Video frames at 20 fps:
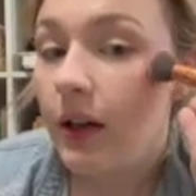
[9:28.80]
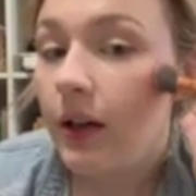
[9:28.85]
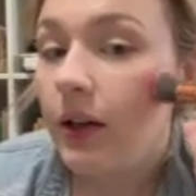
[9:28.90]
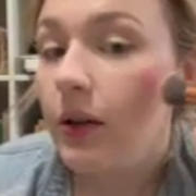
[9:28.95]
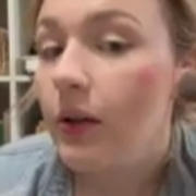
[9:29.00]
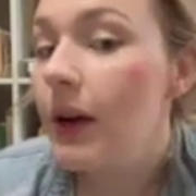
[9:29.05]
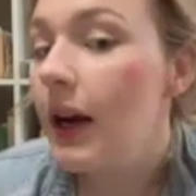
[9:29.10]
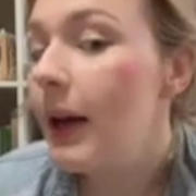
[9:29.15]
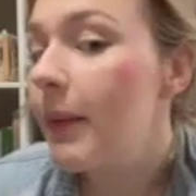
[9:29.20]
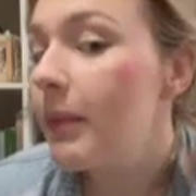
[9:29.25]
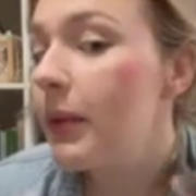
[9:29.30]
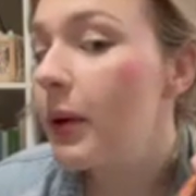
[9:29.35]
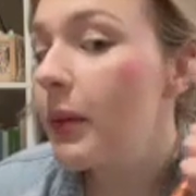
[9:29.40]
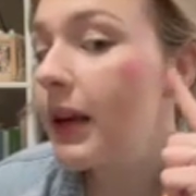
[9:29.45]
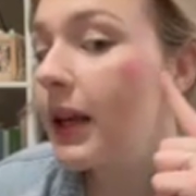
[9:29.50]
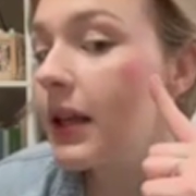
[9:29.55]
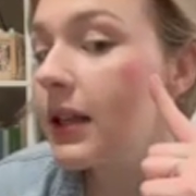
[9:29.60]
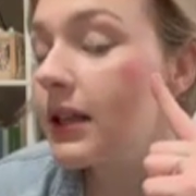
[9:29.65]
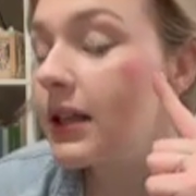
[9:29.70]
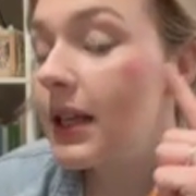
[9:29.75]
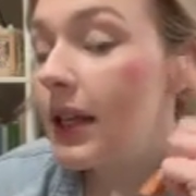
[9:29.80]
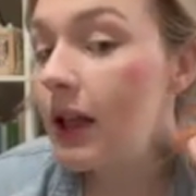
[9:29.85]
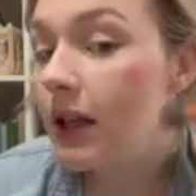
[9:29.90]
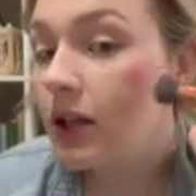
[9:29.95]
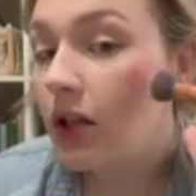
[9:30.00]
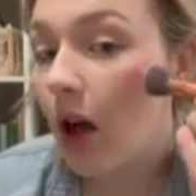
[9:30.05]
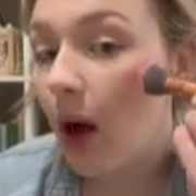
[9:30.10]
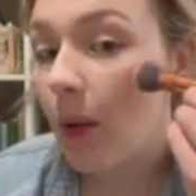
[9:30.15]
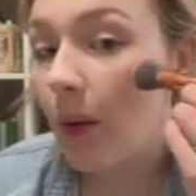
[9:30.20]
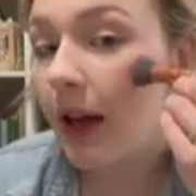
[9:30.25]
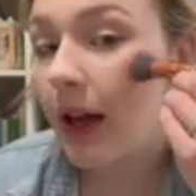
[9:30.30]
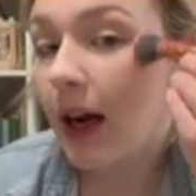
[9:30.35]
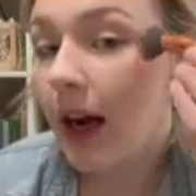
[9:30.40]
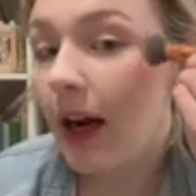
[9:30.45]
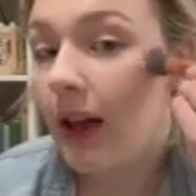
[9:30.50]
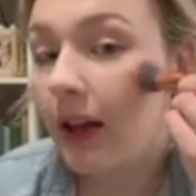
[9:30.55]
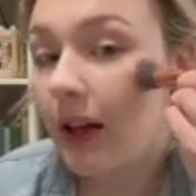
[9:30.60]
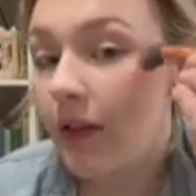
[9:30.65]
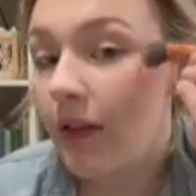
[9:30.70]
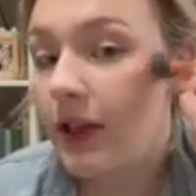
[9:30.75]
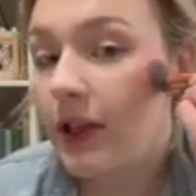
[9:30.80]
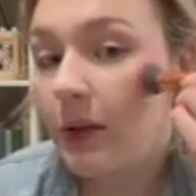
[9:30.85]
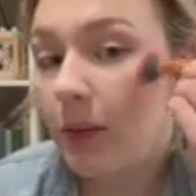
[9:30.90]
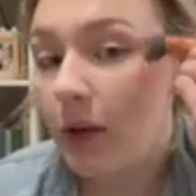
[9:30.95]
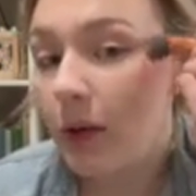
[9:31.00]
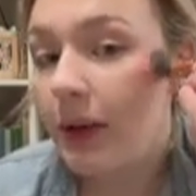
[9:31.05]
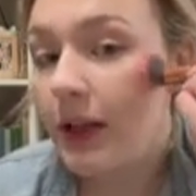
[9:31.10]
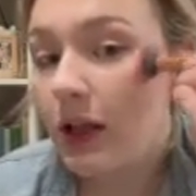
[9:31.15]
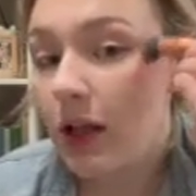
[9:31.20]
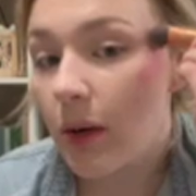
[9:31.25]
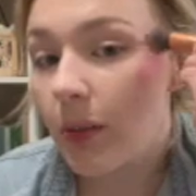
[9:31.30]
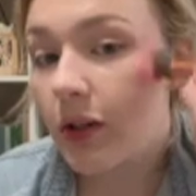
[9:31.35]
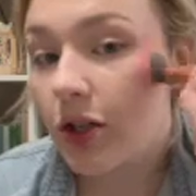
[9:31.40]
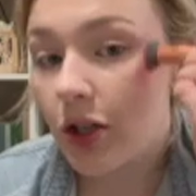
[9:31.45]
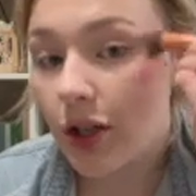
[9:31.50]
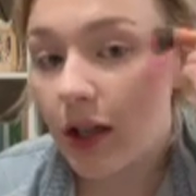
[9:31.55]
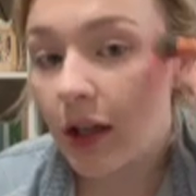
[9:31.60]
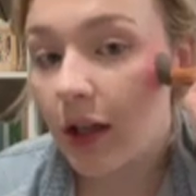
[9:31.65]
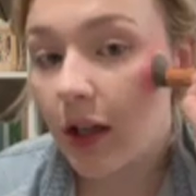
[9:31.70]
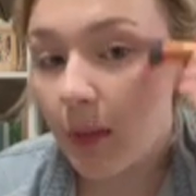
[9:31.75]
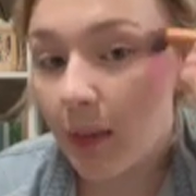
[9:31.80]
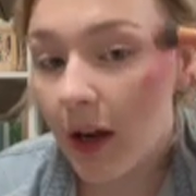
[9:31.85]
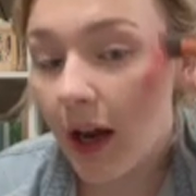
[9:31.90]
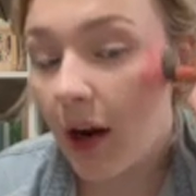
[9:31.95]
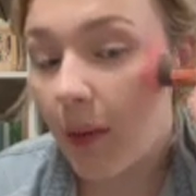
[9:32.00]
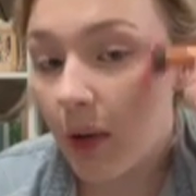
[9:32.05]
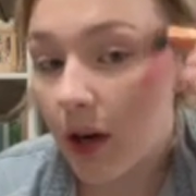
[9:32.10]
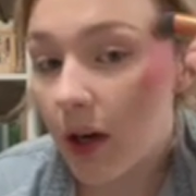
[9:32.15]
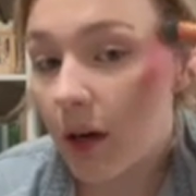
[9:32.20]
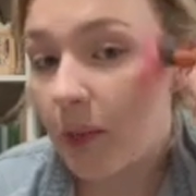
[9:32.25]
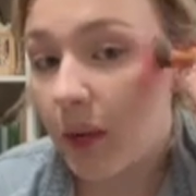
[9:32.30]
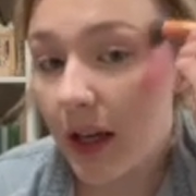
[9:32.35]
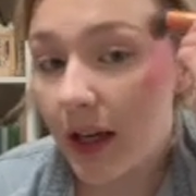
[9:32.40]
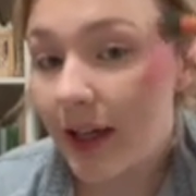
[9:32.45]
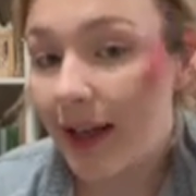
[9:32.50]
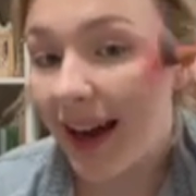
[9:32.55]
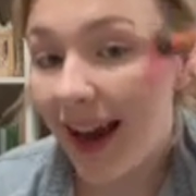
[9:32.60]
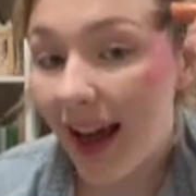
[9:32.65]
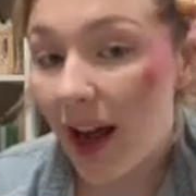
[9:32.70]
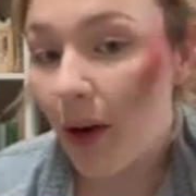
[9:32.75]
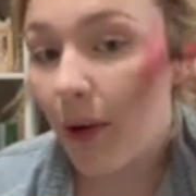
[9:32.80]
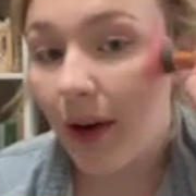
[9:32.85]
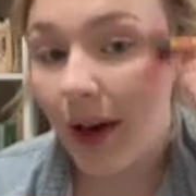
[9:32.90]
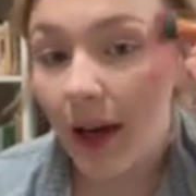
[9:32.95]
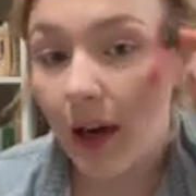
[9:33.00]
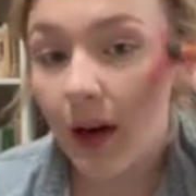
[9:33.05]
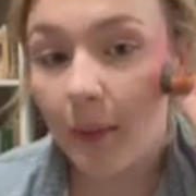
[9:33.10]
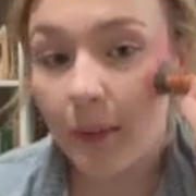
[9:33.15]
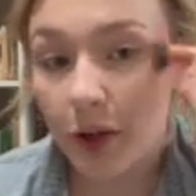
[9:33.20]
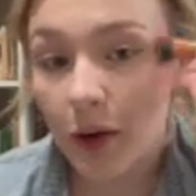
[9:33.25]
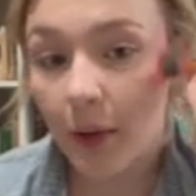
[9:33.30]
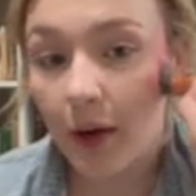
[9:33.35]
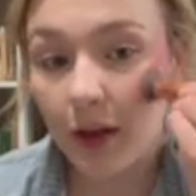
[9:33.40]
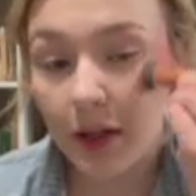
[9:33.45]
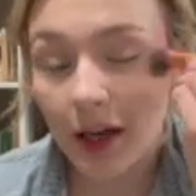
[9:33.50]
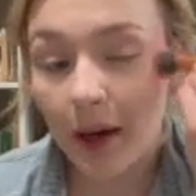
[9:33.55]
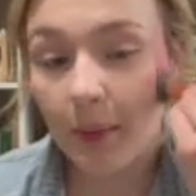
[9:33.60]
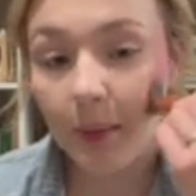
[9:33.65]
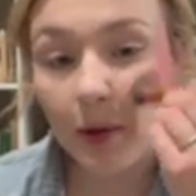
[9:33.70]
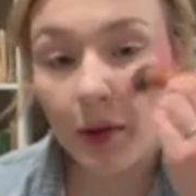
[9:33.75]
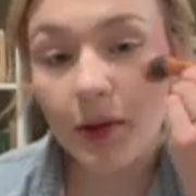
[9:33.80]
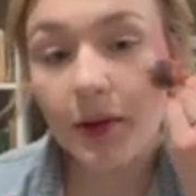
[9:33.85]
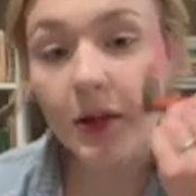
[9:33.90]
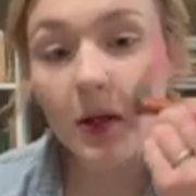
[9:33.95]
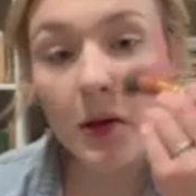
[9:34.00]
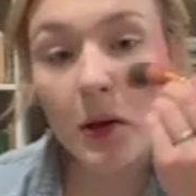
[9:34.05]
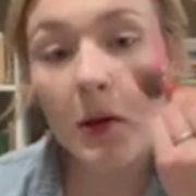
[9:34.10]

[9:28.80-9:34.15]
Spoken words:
right? And we can see it's already highly visible. We start with just a little bit and we're gonna blend it out and up to our temples.